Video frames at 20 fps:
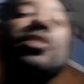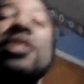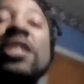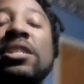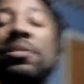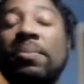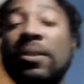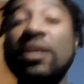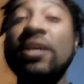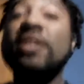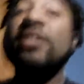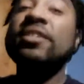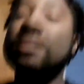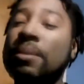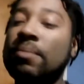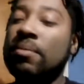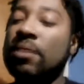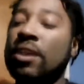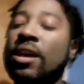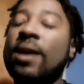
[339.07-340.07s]
Just because
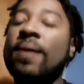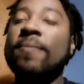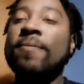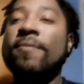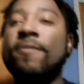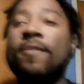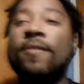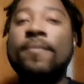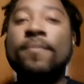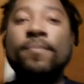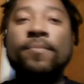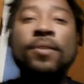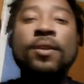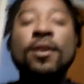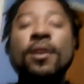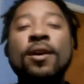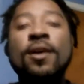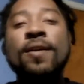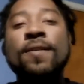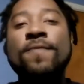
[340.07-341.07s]
something comes from
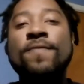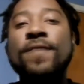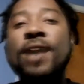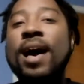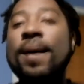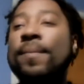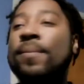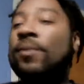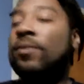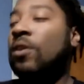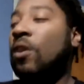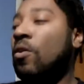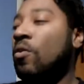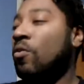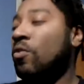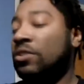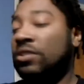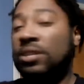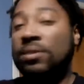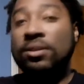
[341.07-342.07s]
Five Below
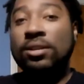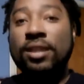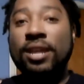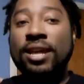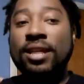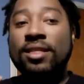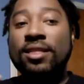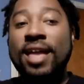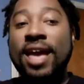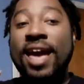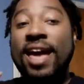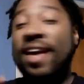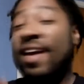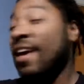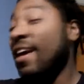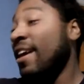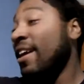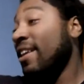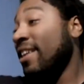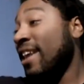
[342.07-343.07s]
or something like that,
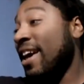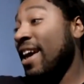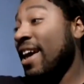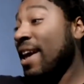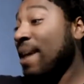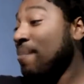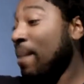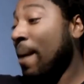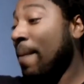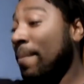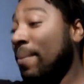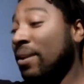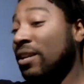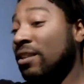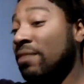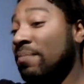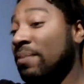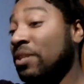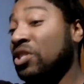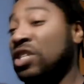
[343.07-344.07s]
yeah, it might be a
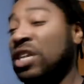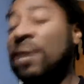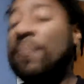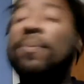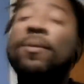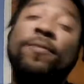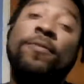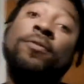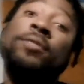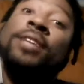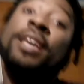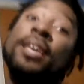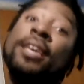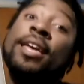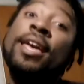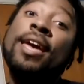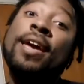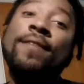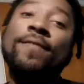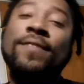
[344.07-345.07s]
little bit cheap, but if you take
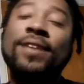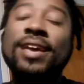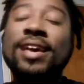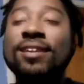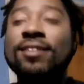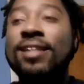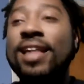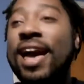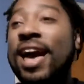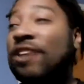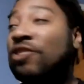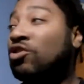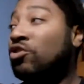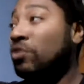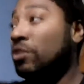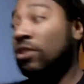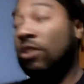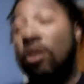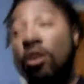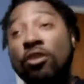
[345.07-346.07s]
care of it, it'll last you
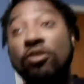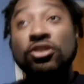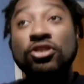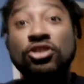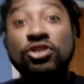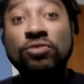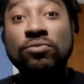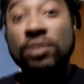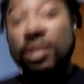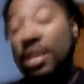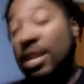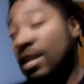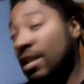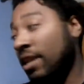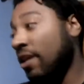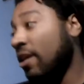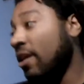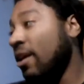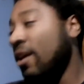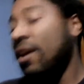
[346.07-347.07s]
as long as you need
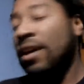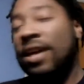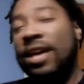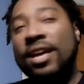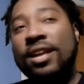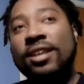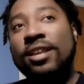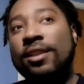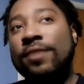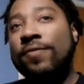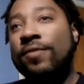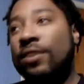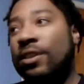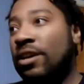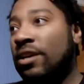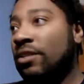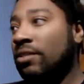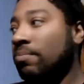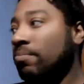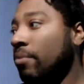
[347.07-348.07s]
it. And then if it
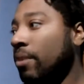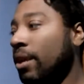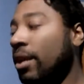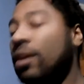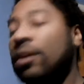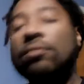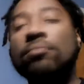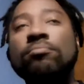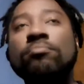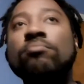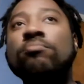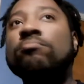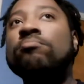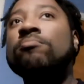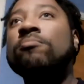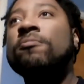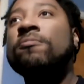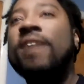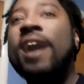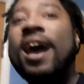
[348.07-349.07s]
does break,
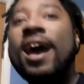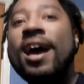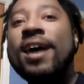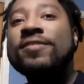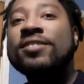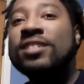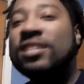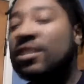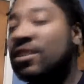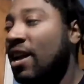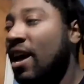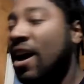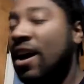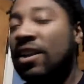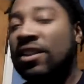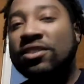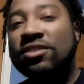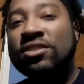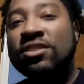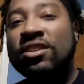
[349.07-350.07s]
five, ten
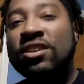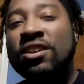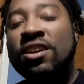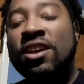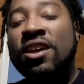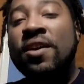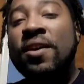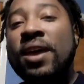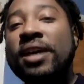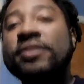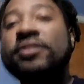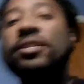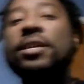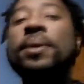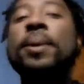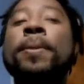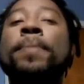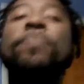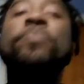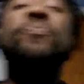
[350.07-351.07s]
dollars. And see,
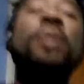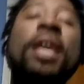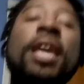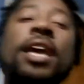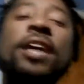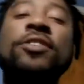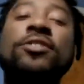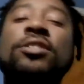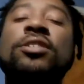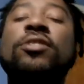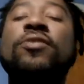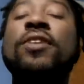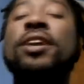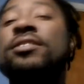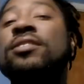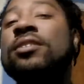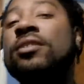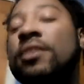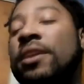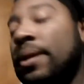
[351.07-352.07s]
here's the
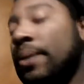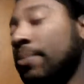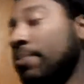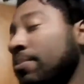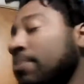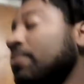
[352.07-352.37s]
crazy thing.